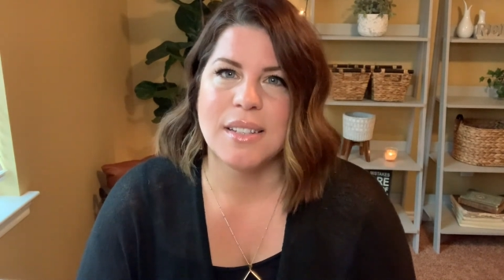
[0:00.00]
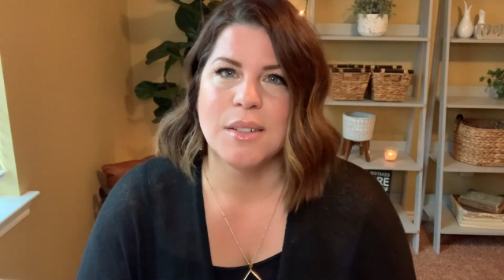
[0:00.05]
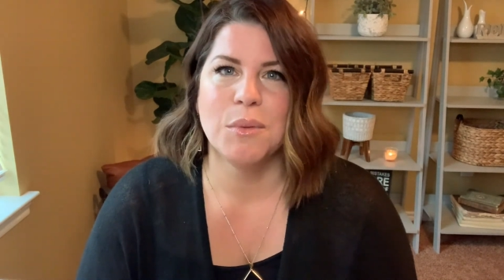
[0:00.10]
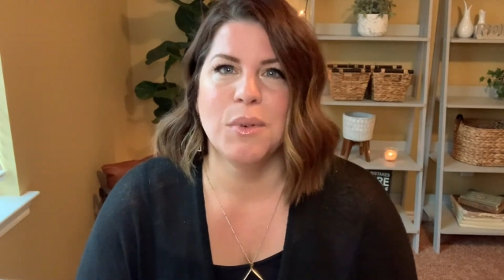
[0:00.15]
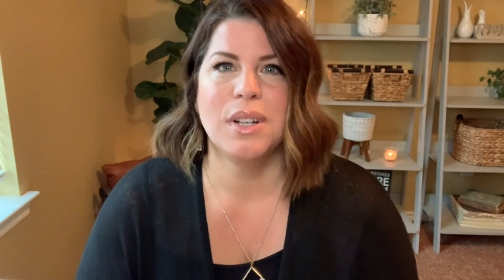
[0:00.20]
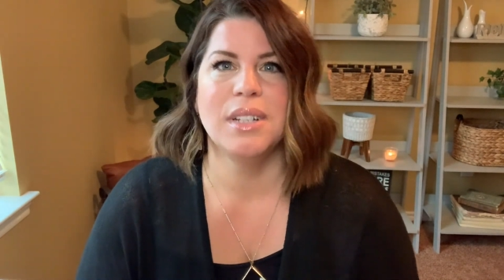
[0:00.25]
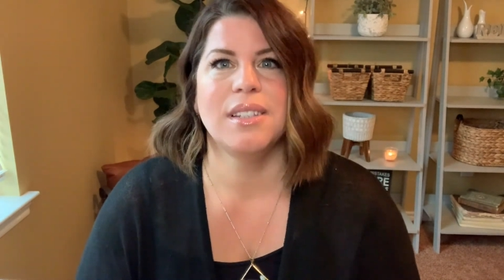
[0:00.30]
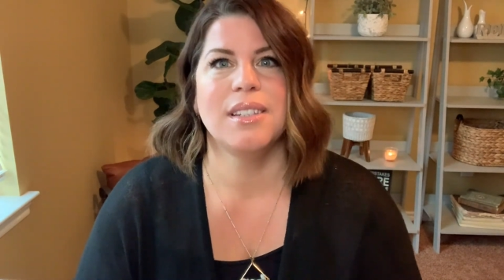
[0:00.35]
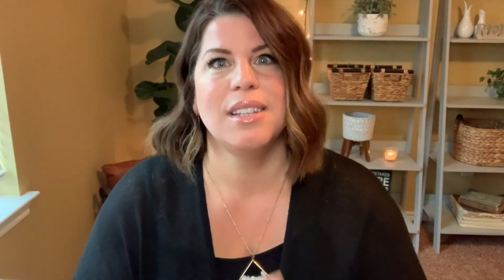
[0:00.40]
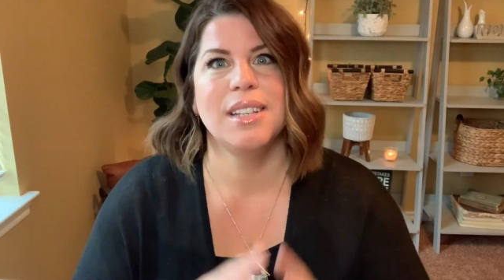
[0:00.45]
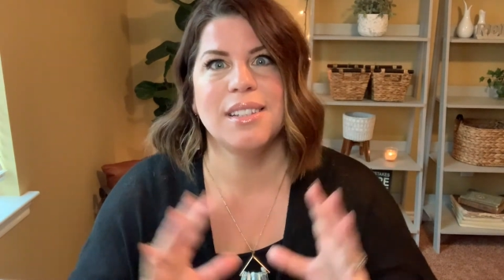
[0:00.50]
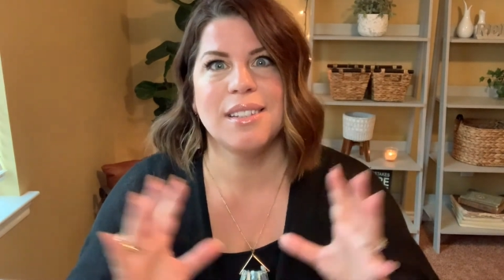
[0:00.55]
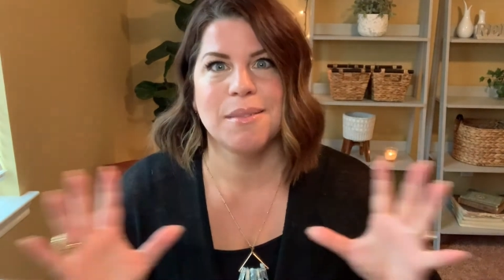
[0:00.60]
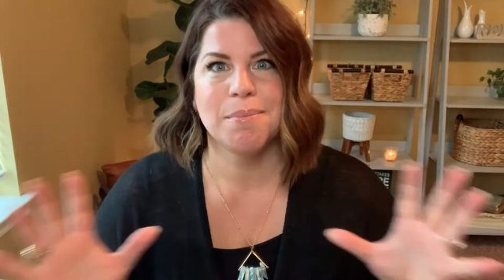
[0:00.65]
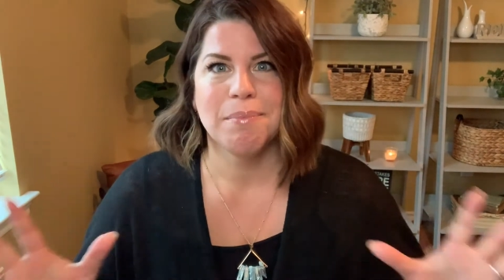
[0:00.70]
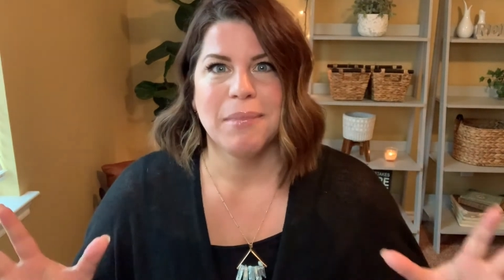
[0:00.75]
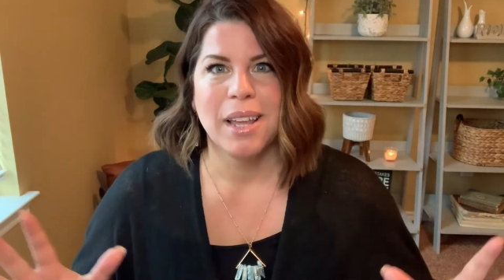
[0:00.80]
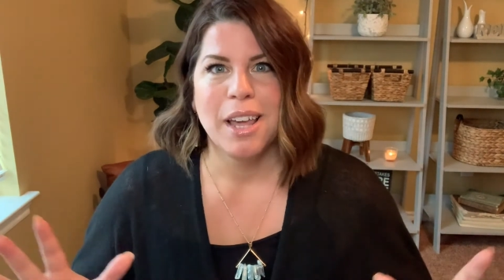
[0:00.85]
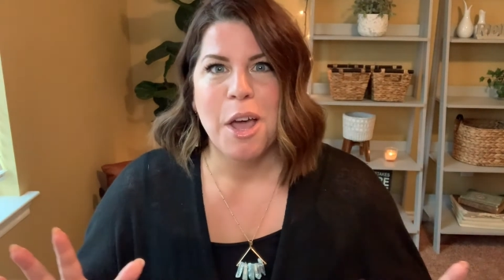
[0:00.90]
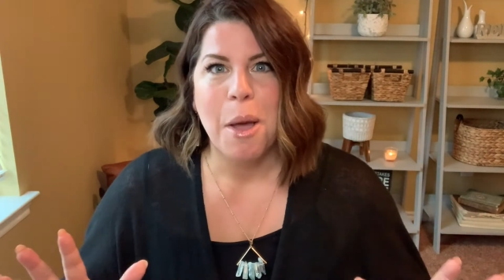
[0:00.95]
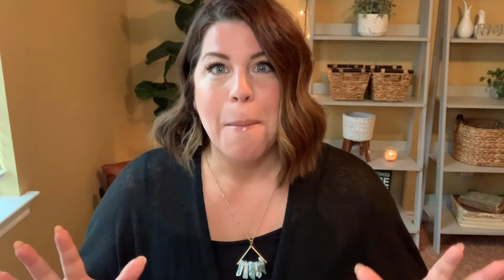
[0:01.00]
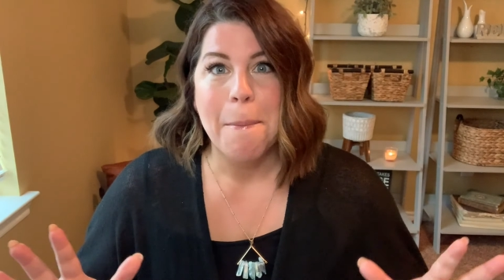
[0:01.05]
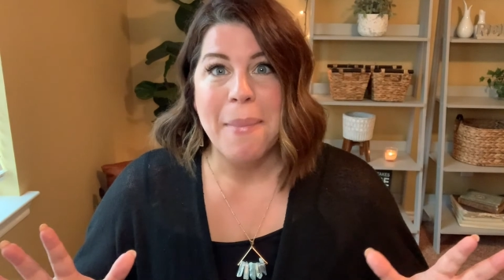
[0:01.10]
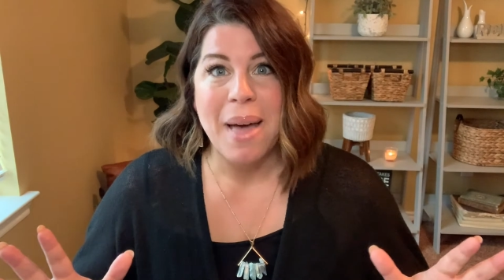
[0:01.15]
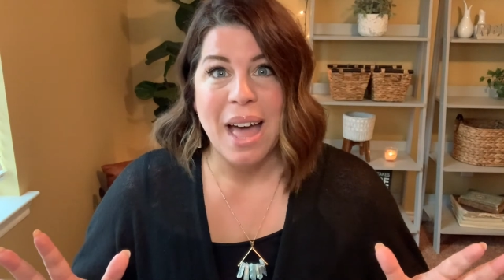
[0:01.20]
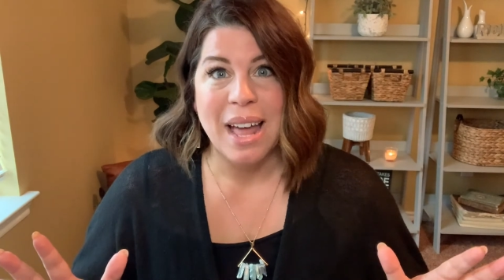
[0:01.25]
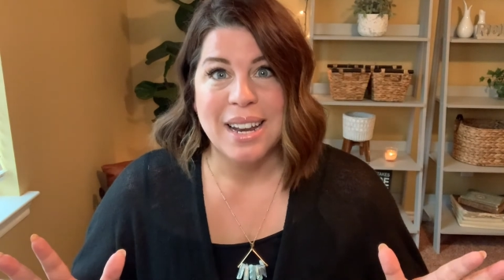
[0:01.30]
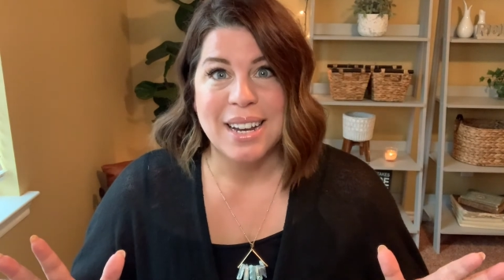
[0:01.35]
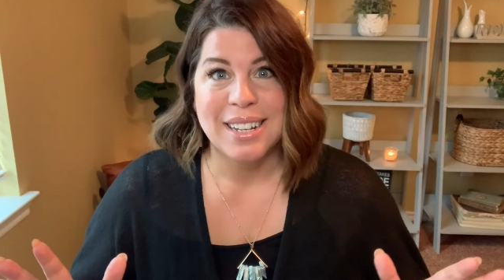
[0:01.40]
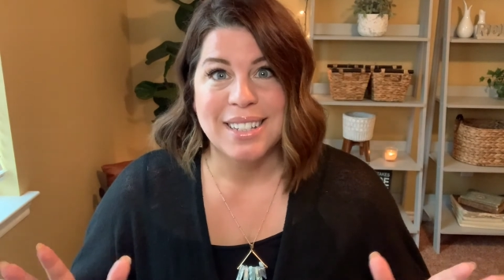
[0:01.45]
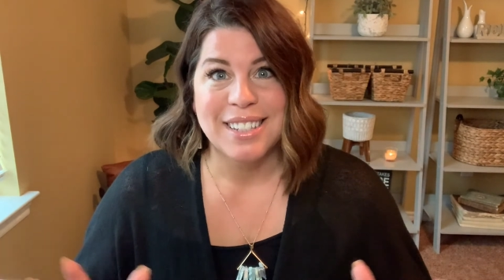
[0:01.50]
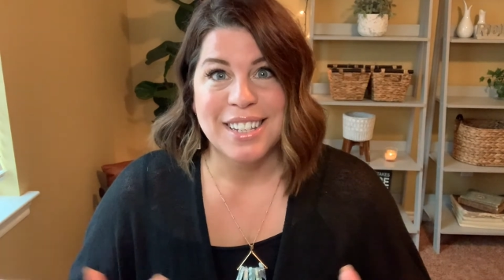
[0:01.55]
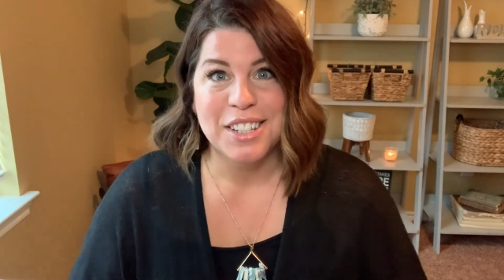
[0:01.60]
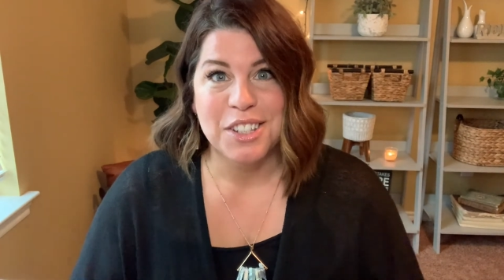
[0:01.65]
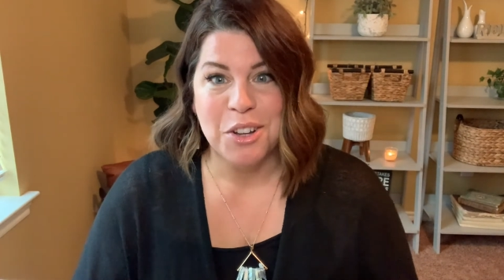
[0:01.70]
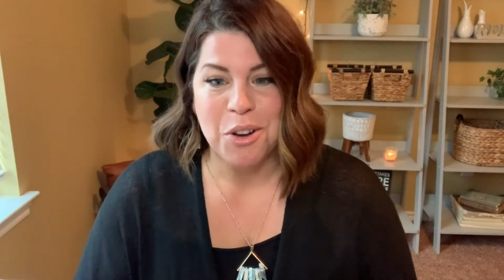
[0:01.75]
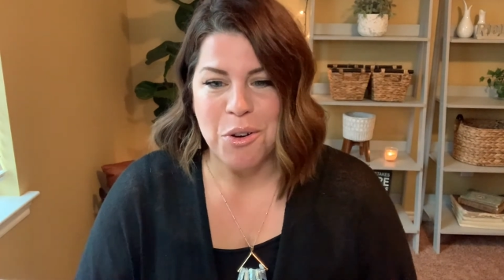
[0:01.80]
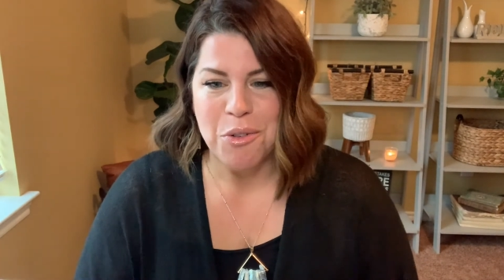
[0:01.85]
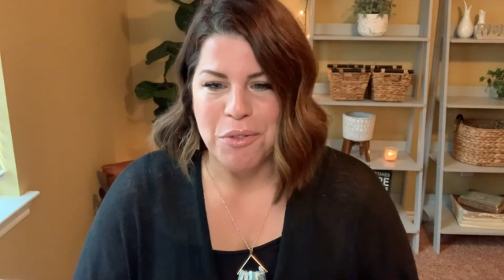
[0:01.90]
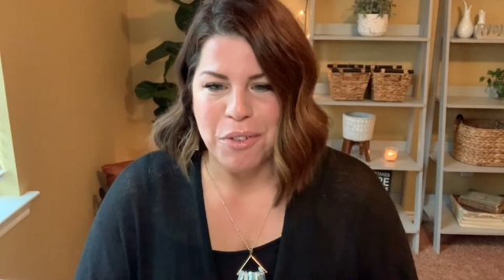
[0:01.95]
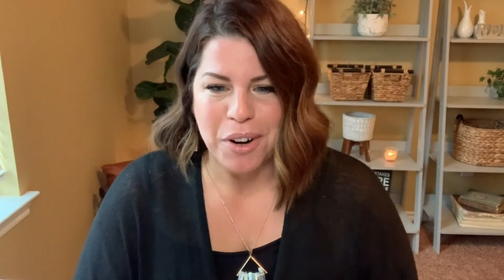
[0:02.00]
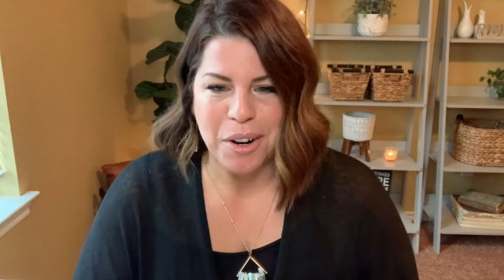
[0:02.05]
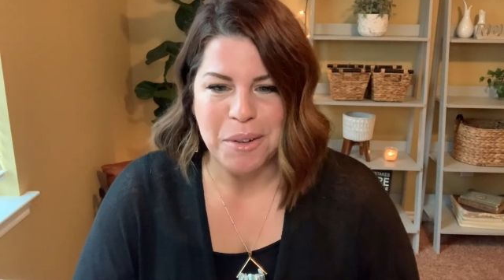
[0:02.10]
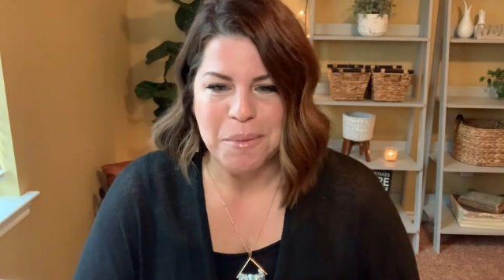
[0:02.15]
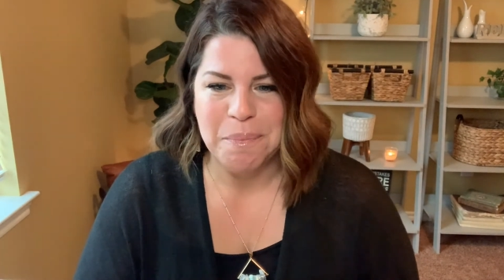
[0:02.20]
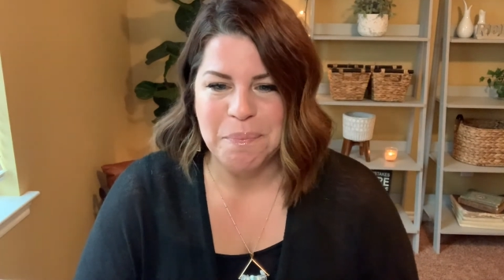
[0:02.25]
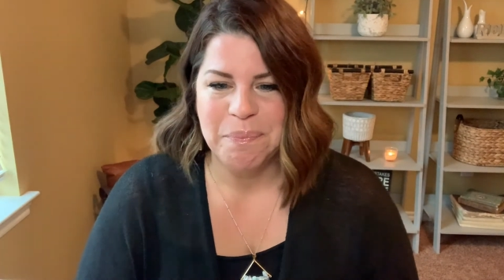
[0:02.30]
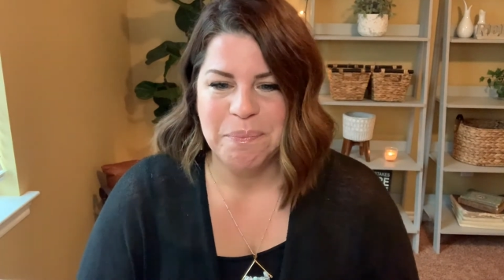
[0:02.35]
once this madness is over.